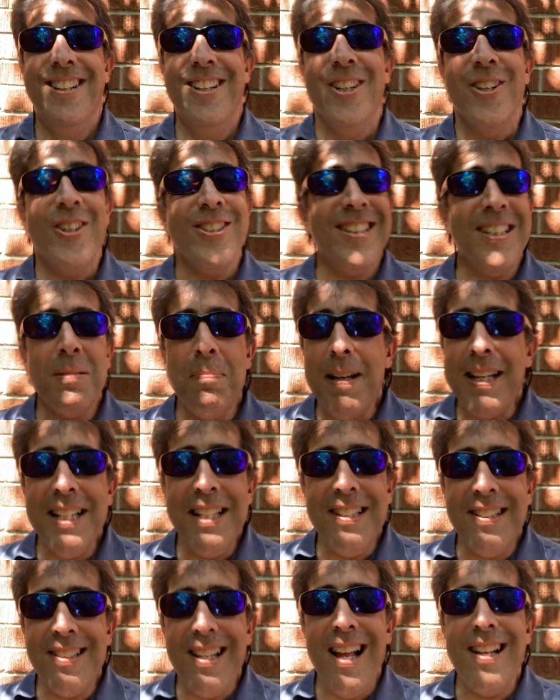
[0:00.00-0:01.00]
Because it doesn't make any
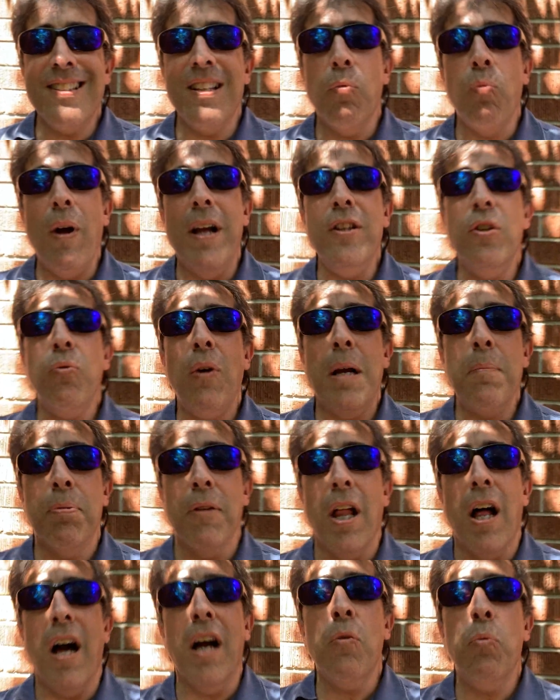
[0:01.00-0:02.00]
sense. And when do I
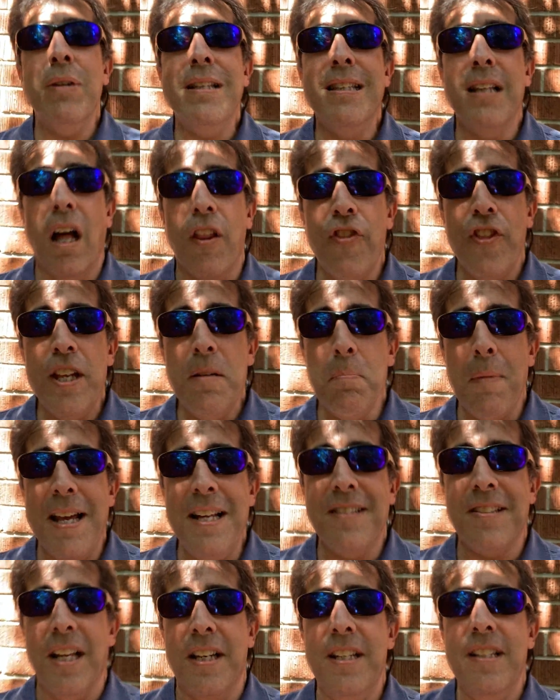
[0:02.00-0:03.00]
blog? When nothing
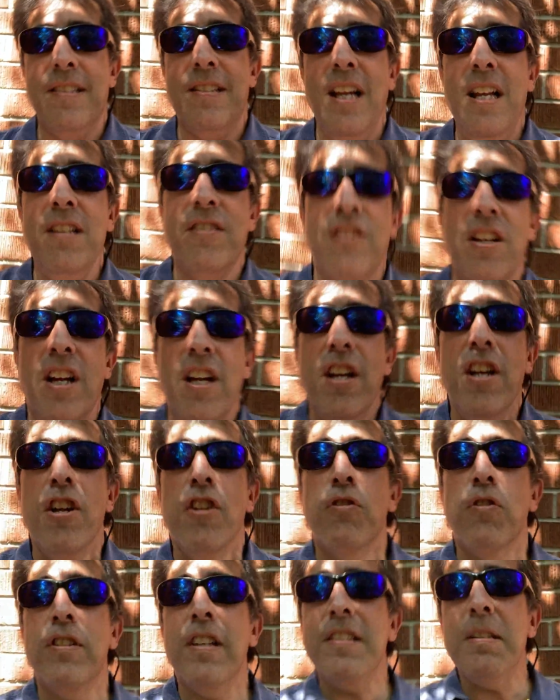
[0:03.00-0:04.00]
makes any sense.
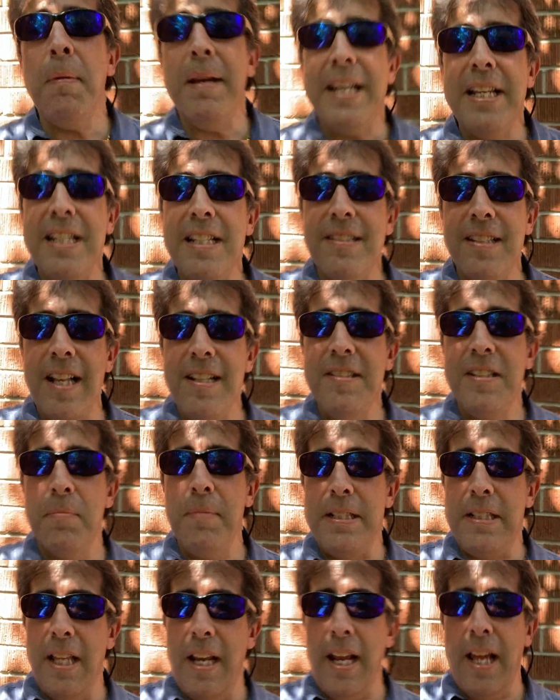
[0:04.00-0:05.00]
So it doesn't make any sense to
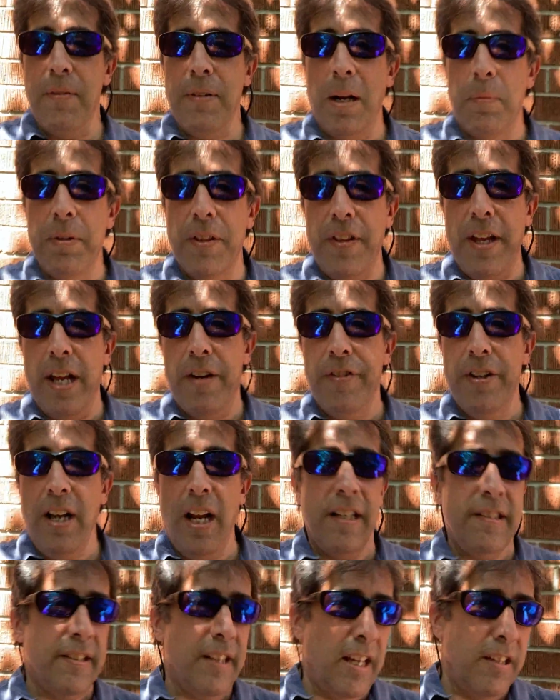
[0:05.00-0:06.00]
me today when I'm with Andrea and
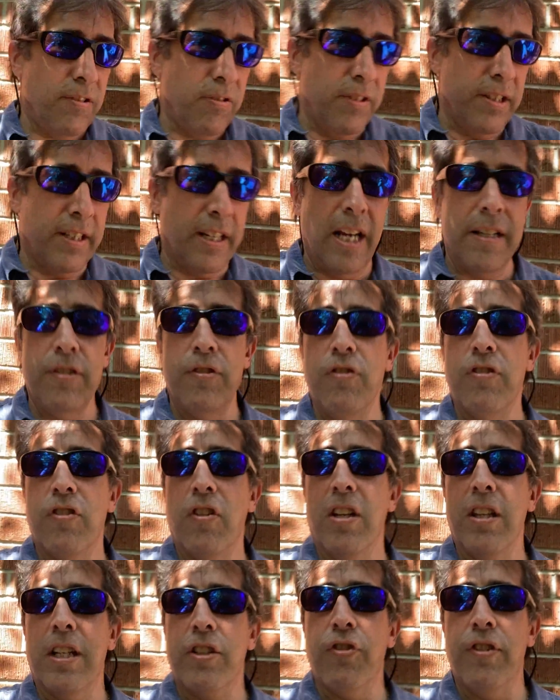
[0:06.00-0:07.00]
I say, I saw the guy's using
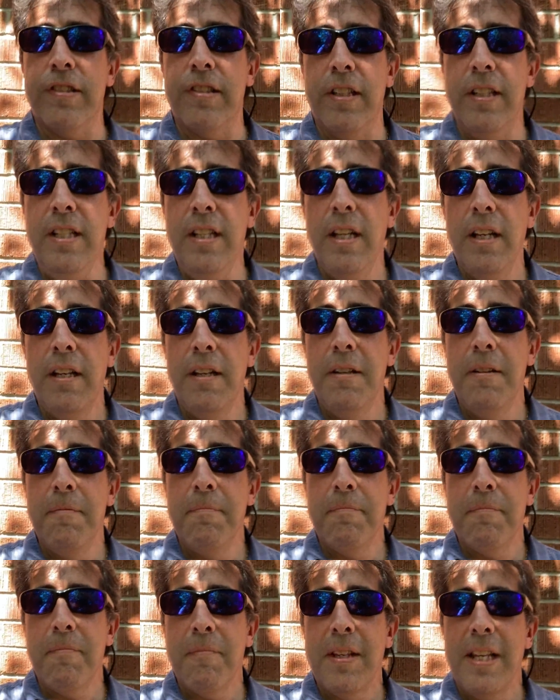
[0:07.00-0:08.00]
our electricity.
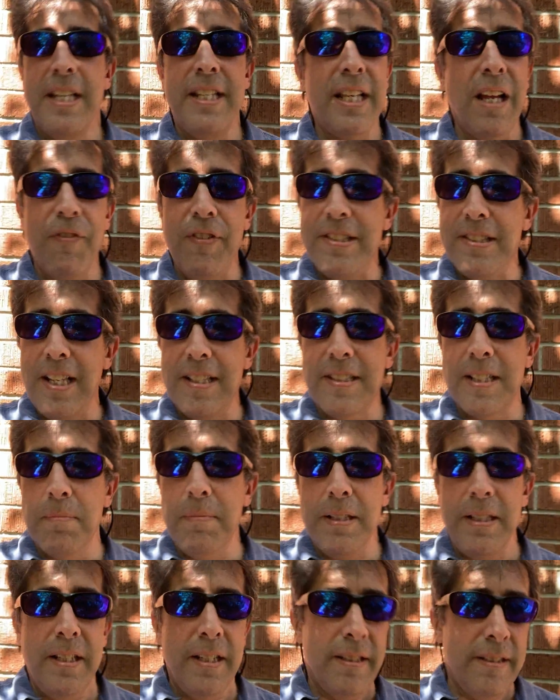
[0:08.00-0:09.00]
He never says to
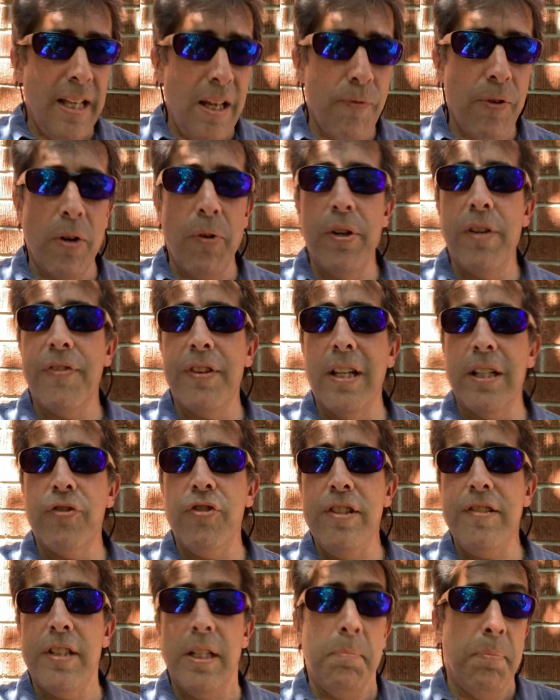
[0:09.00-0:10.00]
me, Dave, what do we have for
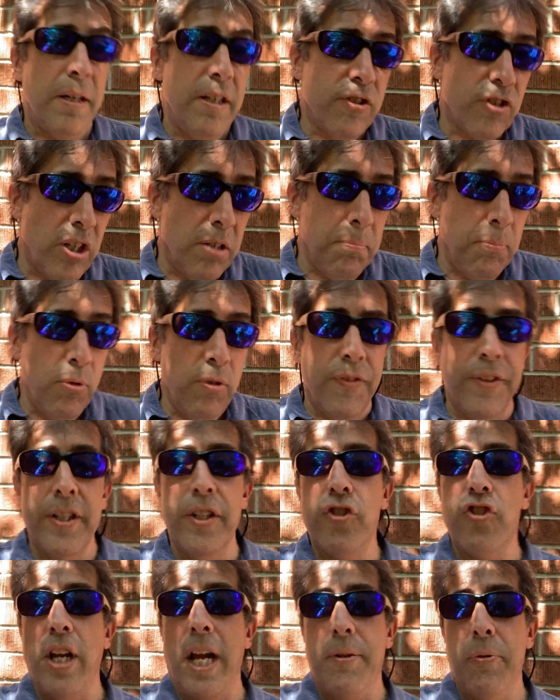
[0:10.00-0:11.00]
electricity? But he's going to move in
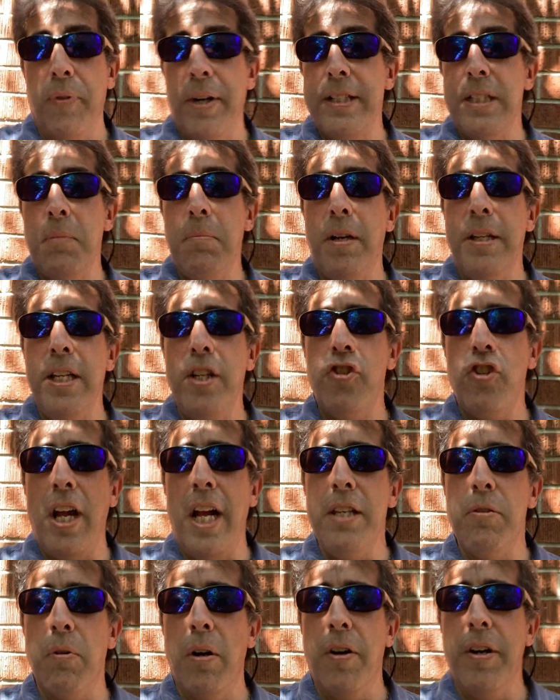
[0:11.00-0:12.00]
January. We'll get the money in
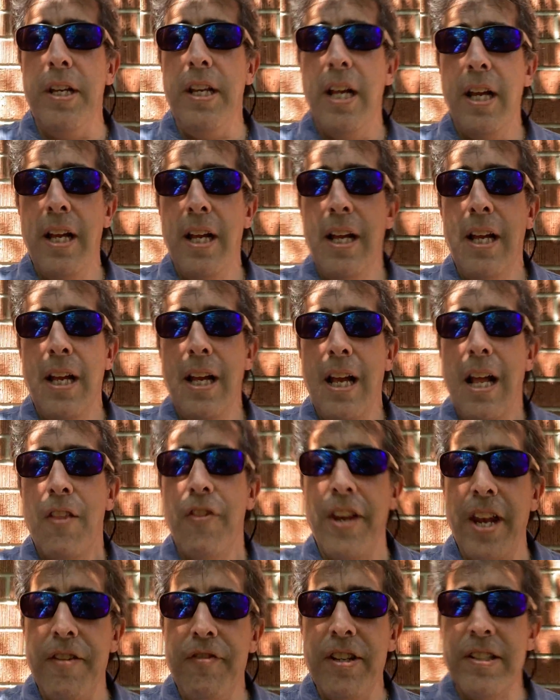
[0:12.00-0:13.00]
January.
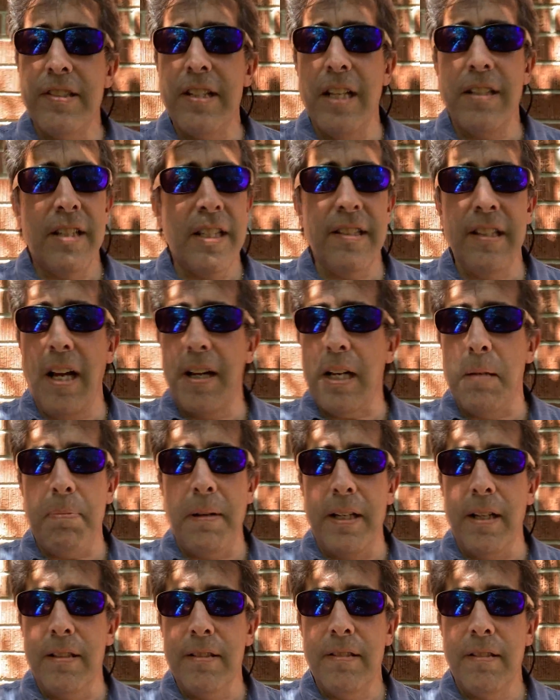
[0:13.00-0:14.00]
Then Andrea says, he's not going to
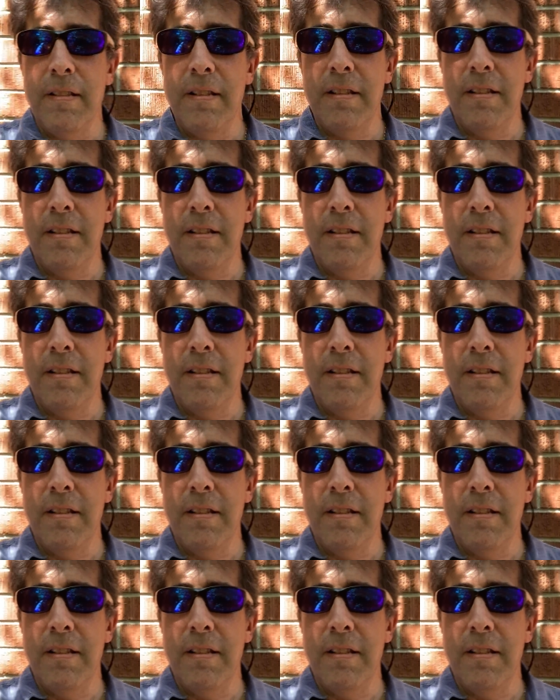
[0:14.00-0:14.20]
pay us.